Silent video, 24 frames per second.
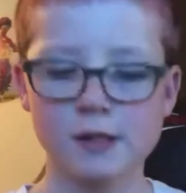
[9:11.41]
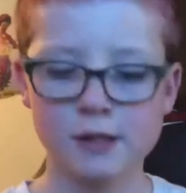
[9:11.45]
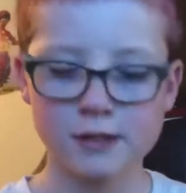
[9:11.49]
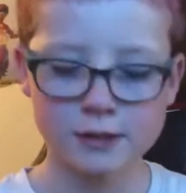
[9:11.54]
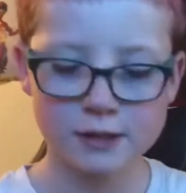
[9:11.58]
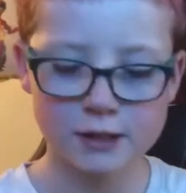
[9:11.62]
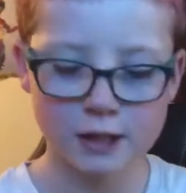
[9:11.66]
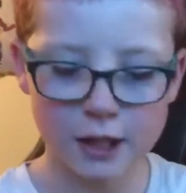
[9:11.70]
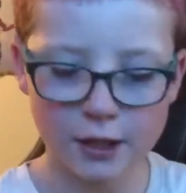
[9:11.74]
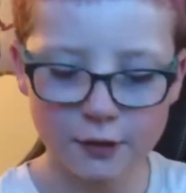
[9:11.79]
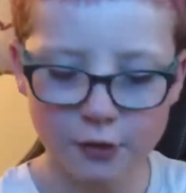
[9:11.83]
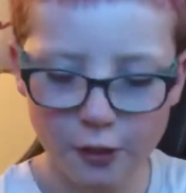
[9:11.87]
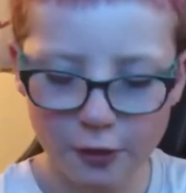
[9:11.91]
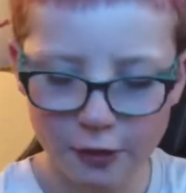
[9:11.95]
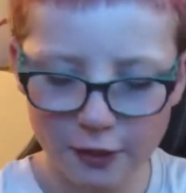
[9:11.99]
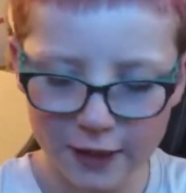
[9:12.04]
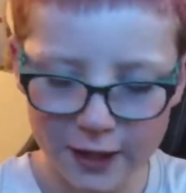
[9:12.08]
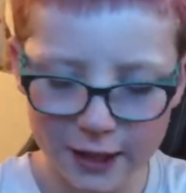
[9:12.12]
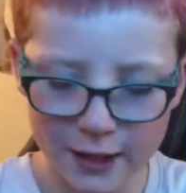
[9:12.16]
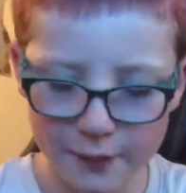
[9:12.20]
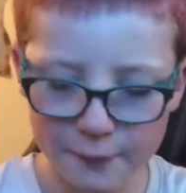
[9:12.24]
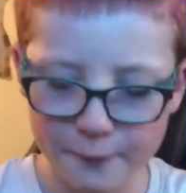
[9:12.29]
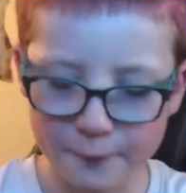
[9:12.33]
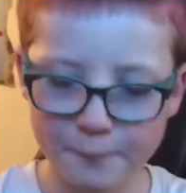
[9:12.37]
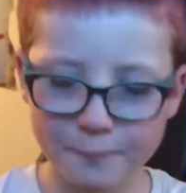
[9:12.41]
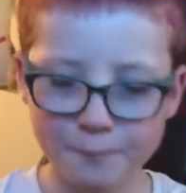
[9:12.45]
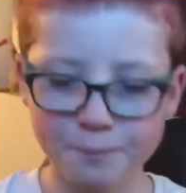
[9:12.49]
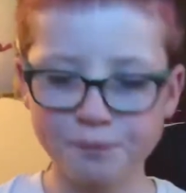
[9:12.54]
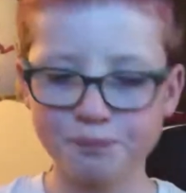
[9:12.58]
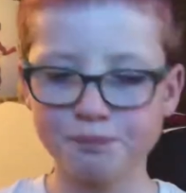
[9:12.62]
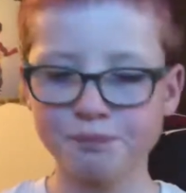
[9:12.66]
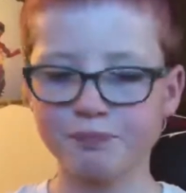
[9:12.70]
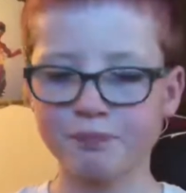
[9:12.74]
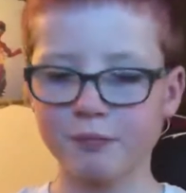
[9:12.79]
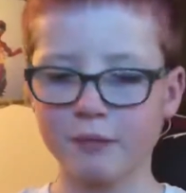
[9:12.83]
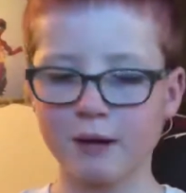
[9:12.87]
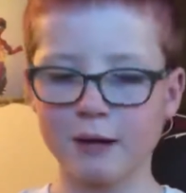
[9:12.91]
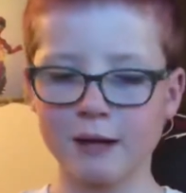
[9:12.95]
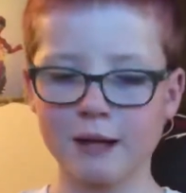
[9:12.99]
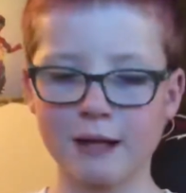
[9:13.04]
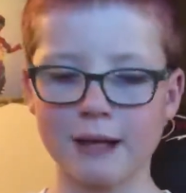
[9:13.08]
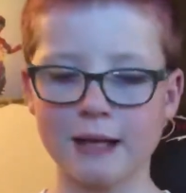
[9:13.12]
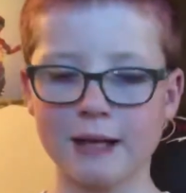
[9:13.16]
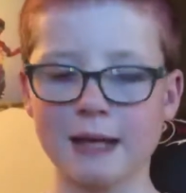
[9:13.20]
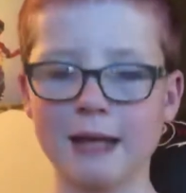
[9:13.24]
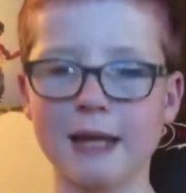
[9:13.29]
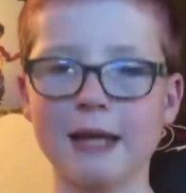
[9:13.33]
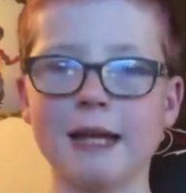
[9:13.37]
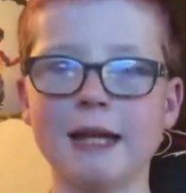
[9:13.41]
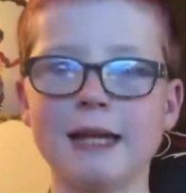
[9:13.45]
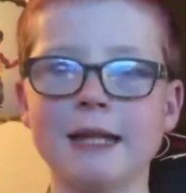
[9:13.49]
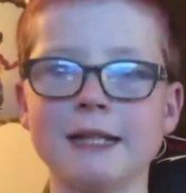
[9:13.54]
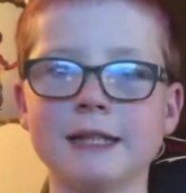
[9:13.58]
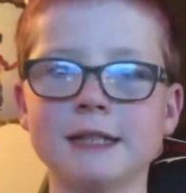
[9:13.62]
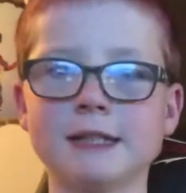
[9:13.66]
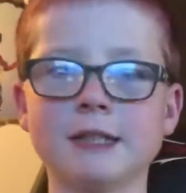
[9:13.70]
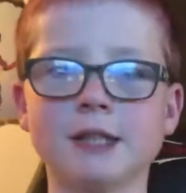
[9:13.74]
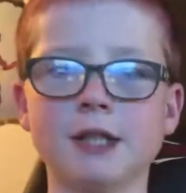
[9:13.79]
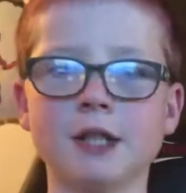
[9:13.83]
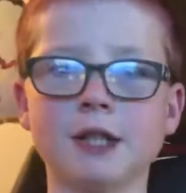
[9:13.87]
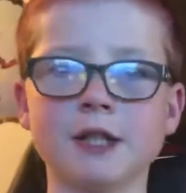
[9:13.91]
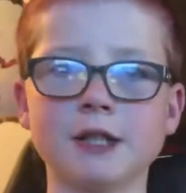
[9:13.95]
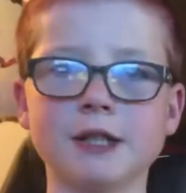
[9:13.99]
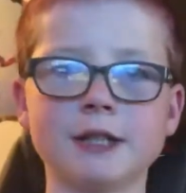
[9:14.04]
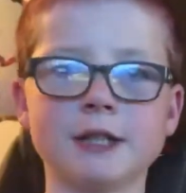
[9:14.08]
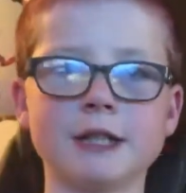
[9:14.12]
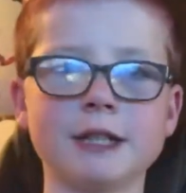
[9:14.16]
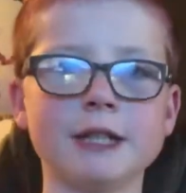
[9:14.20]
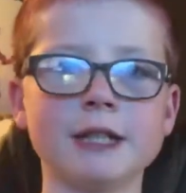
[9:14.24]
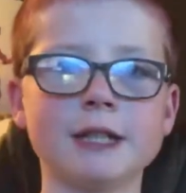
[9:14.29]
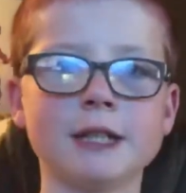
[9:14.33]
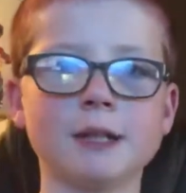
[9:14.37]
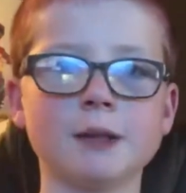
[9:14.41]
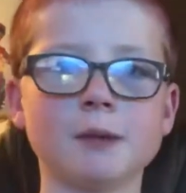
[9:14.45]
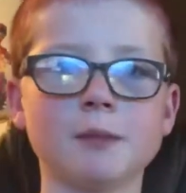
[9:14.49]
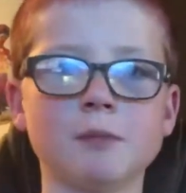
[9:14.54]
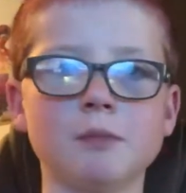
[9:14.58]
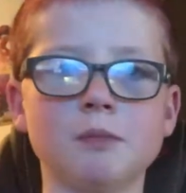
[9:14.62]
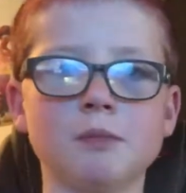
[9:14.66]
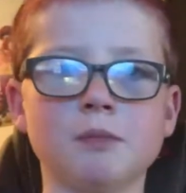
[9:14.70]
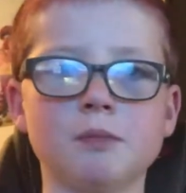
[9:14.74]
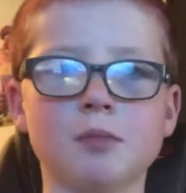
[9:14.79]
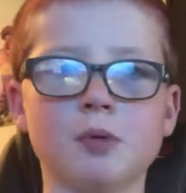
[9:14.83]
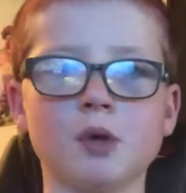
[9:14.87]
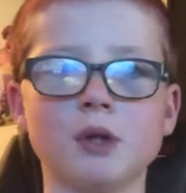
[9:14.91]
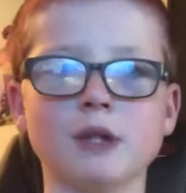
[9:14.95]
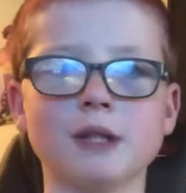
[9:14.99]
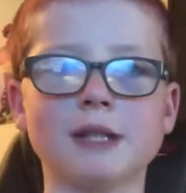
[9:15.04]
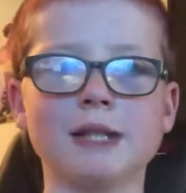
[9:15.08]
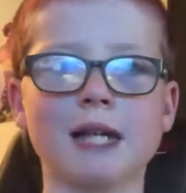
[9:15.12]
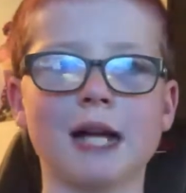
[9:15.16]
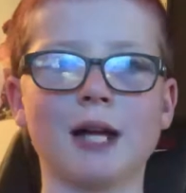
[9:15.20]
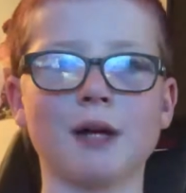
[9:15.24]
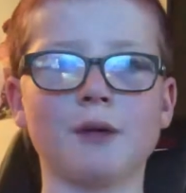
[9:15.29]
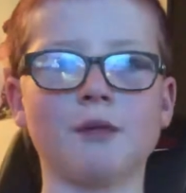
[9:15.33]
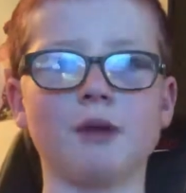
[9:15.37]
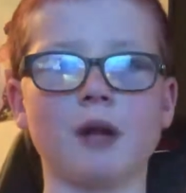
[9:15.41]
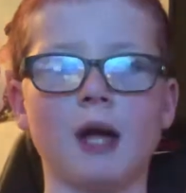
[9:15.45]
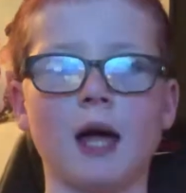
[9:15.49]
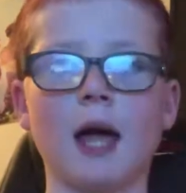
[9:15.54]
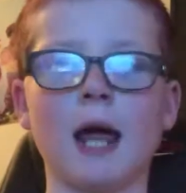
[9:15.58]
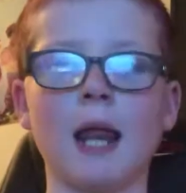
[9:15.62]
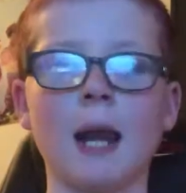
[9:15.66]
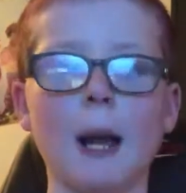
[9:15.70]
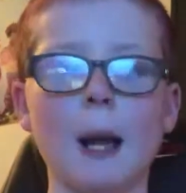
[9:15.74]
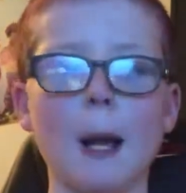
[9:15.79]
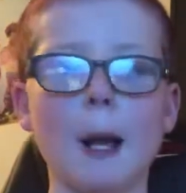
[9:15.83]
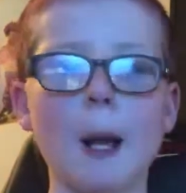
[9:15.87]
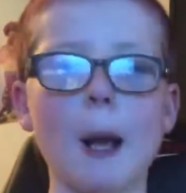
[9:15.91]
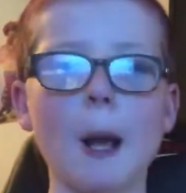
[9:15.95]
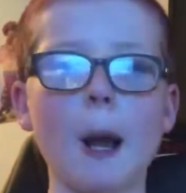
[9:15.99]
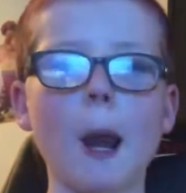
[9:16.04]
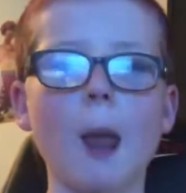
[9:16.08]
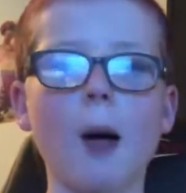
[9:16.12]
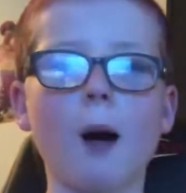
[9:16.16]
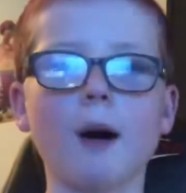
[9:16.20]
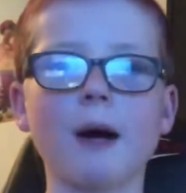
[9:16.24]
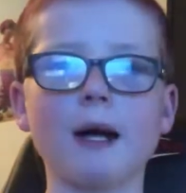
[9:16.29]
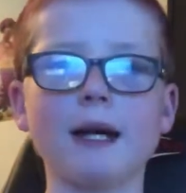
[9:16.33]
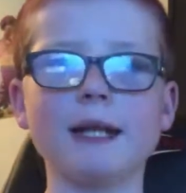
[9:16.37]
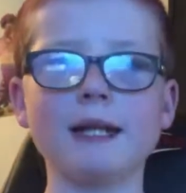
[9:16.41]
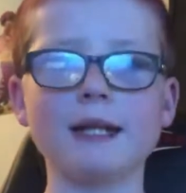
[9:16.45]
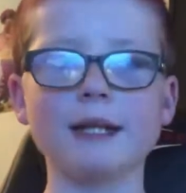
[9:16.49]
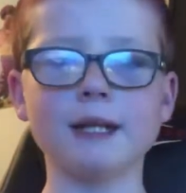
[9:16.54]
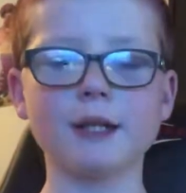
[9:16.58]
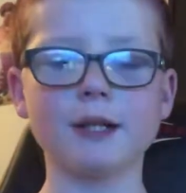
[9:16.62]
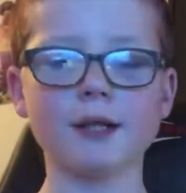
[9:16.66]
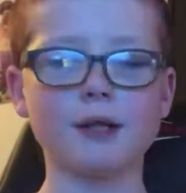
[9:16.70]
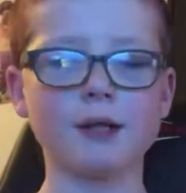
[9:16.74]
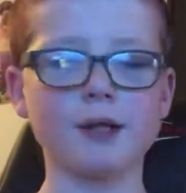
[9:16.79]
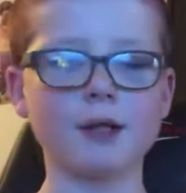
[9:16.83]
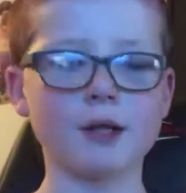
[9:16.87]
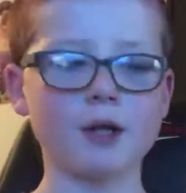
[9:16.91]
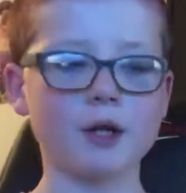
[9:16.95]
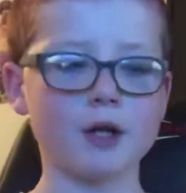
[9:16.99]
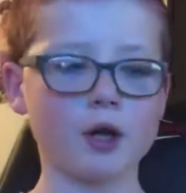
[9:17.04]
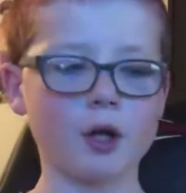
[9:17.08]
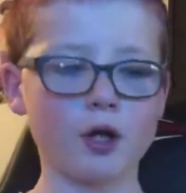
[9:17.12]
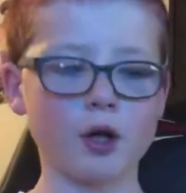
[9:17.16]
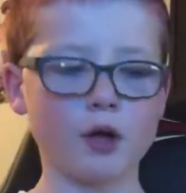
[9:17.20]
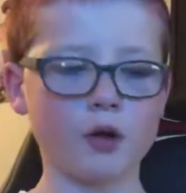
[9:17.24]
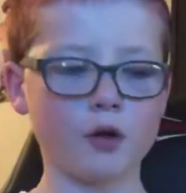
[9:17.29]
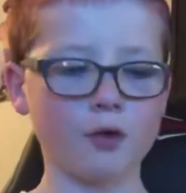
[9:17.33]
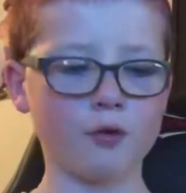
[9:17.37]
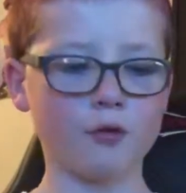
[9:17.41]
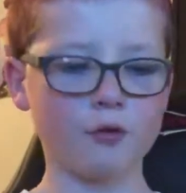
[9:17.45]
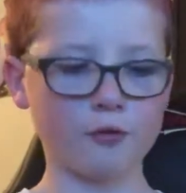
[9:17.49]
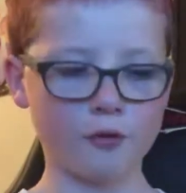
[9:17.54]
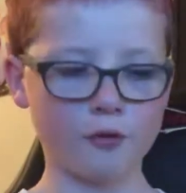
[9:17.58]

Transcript: The other thing is that she can put down a line of